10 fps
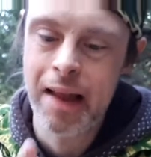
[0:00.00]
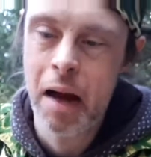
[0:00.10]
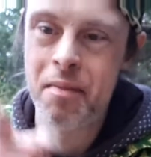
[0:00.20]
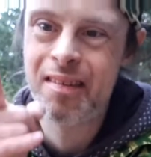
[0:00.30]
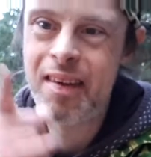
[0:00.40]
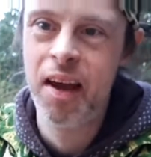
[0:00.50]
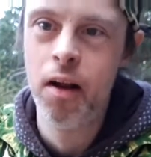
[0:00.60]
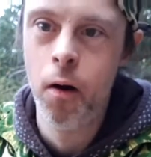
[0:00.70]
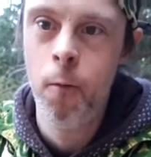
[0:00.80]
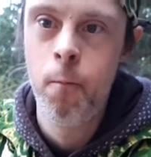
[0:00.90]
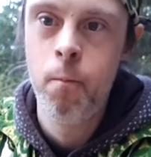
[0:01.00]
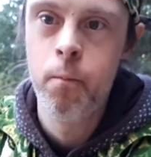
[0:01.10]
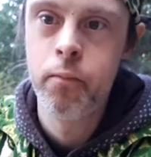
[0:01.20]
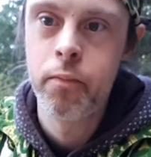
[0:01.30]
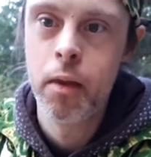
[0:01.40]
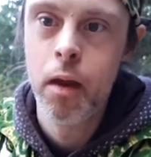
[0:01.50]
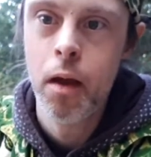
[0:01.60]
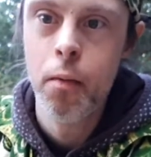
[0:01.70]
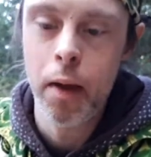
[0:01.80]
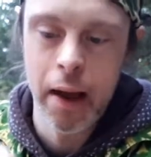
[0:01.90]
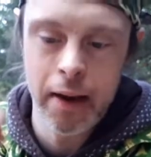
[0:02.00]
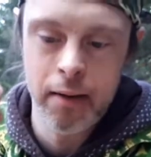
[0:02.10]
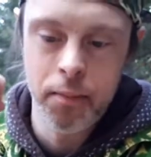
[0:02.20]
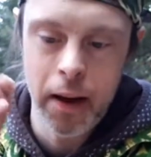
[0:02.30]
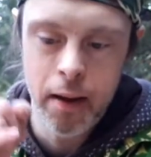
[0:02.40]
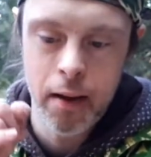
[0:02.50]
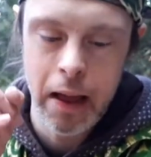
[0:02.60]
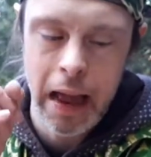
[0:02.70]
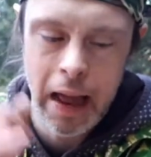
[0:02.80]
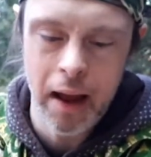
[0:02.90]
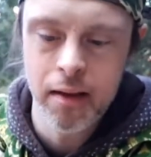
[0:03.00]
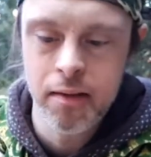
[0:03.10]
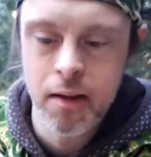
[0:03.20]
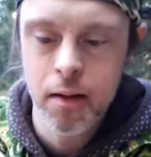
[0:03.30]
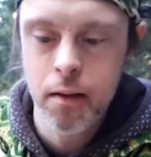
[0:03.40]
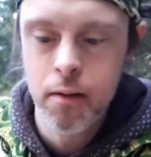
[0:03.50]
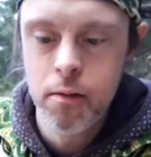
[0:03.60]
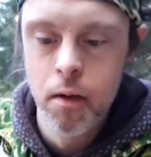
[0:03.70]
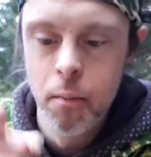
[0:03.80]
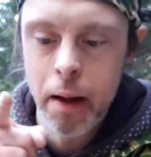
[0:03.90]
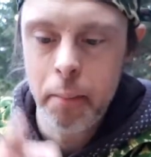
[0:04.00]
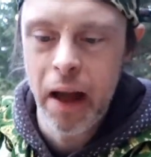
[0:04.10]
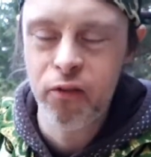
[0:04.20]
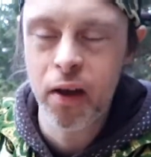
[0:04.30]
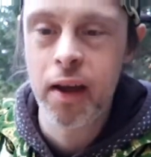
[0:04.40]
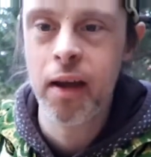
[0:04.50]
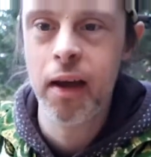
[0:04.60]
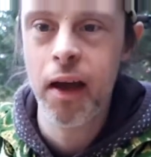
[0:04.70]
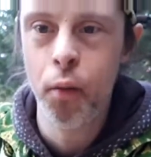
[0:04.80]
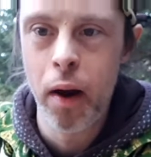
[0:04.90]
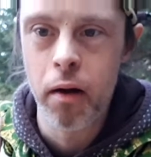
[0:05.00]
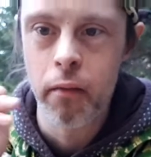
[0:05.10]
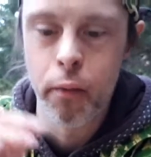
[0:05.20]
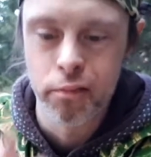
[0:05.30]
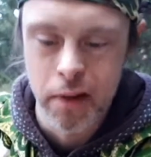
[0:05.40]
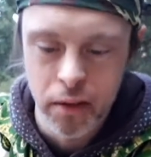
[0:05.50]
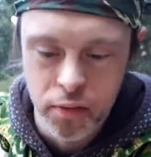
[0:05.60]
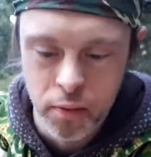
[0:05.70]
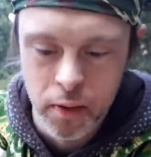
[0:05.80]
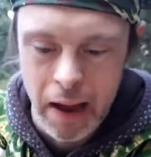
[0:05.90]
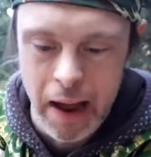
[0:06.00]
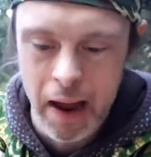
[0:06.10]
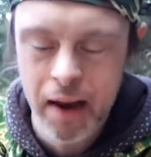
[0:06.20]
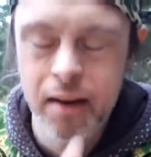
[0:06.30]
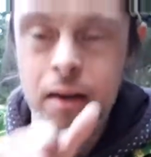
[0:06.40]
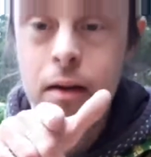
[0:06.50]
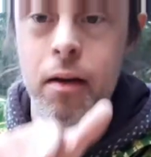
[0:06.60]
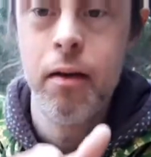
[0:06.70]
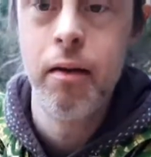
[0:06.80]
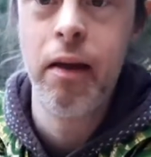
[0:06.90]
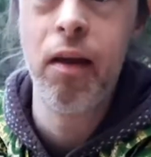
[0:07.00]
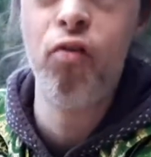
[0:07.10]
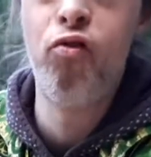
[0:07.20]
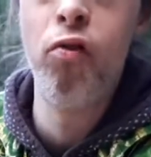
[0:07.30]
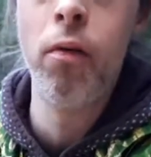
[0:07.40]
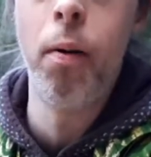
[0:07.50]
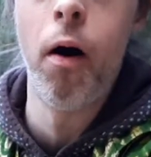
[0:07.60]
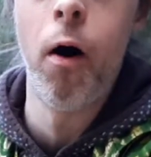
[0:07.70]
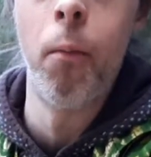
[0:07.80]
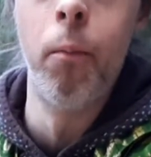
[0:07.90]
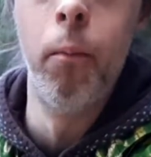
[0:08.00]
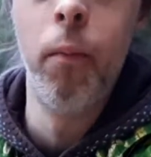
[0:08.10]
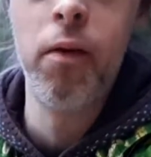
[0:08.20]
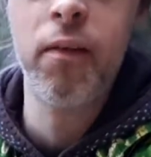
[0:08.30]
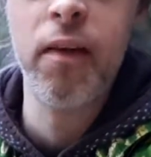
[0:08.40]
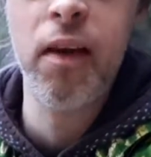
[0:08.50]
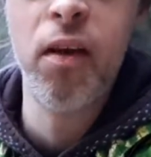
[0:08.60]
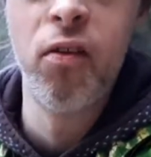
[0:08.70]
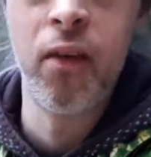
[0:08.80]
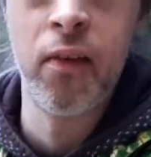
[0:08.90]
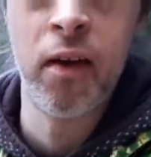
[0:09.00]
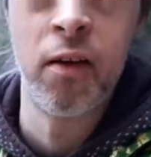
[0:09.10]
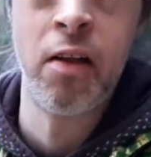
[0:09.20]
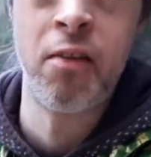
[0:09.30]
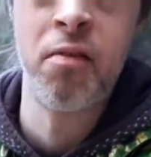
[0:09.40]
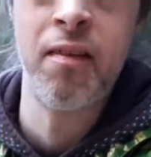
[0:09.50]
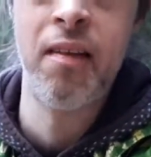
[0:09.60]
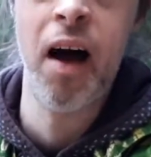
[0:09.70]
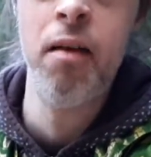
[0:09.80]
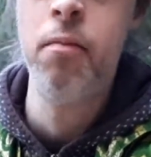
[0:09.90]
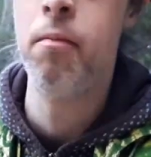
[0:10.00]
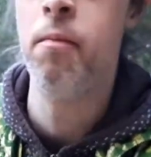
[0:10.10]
that mosquito, and by and by magic, it went right through your hand into the palm. Well, you see, just here. that's where it's done,